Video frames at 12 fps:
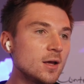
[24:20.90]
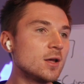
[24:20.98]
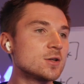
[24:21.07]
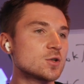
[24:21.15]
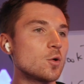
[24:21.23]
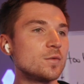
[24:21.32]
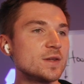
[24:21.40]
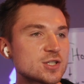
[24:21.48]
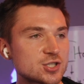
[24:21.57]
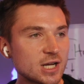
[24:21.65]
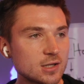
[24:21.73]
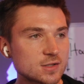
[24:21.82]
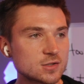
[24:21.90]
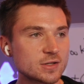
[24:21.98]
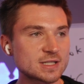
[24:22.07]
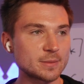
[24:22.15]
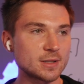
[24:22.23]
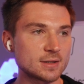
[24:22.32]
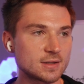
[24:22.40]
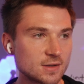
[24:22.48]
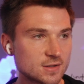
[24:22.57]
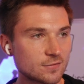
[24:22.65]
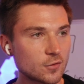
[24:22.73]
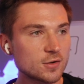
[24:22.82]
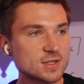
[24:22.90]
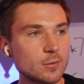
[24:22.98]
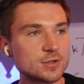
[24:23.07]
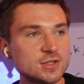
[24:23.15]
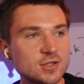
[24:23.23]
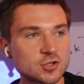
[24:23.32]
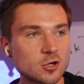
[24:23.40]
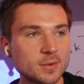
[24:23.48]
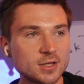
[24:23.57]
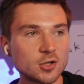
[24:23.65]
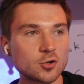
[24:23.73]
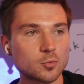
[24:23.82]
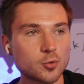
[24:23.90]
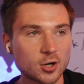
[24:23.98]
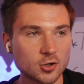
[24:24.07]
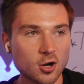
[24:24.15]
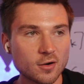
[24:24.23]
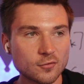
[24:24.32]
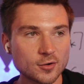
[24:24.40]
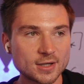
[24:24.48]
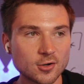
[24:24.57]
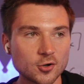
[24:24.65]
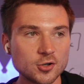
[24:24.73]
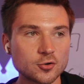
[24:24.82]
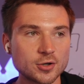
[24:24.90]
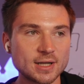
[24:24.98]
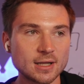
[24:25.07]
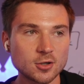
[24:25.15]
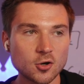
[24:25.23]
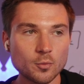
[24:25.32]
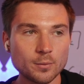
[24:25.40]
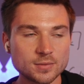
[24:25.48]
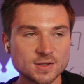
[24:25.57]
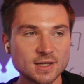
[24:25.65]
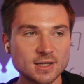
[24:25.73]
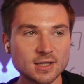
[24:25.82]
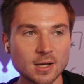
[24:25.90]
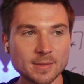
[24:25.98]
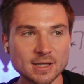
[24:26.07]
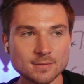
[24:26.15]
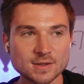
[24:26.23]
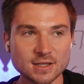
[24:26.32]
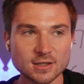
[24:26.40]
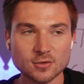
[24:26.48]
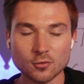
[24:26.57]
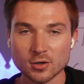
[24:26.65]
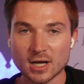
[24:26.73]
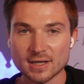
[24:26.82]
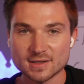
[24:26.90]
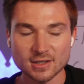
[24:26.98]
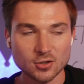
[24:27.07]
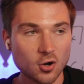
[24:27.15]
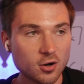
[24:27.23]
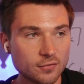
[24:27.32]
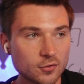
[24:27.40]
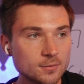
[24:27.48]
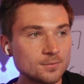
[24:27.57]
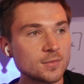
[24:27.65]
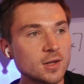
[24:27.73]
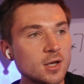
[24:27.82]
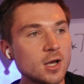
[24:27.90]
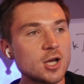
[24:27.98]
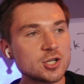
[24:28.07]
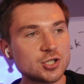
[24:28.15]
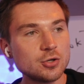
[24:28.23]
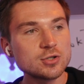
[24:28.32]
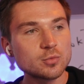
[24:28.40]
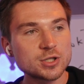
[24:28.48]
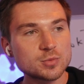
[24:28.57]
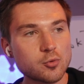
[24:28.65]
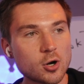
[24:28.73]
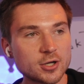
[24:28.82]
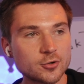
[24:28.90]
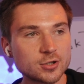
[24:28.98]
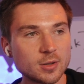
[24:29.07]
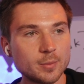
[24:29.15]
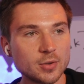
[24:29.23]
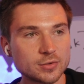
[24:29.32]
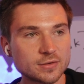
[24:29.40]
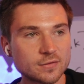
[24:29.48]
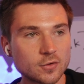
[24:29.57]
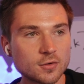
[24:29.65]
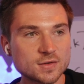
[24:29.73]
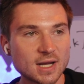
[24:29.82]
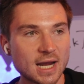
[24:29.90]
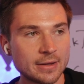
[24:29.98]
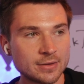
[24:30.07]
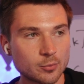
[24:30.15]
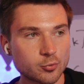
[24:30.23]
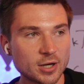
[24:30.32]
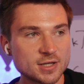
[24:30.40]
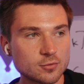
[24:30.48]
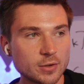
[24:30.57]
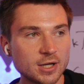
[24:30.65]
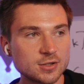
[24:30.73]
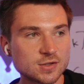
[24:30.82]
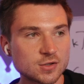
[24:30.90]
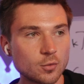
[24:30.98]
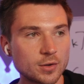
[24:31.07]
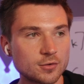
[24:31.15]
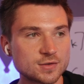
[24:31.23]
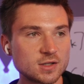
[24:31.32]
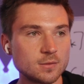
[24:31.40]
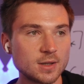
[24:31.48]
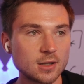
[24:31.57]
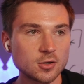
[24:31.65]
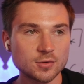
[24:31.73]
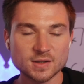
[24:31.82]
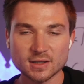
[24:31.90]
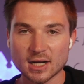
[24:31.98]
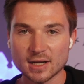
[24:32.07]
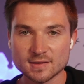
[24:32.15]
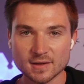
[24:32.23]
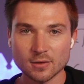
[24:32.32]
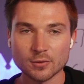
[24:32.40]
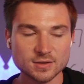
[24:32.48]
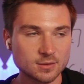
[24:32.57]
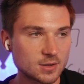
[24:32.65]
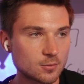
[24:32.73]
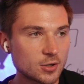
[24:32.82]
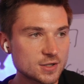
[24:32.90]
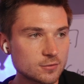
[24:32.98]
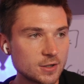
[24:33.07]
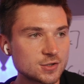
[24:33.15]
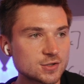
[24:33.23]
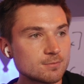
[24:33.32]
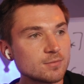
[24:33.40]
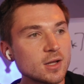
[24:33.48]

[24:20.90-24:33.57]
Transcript: So this checklist looks something like this. First, I want you to determine your product offering. Are you creating a low ticket, a medium ticket, or high ticket offer? Choose which product you're going to build first and the price range. So whether it's going to be a low ticket, high ticket, what's going to be the price range.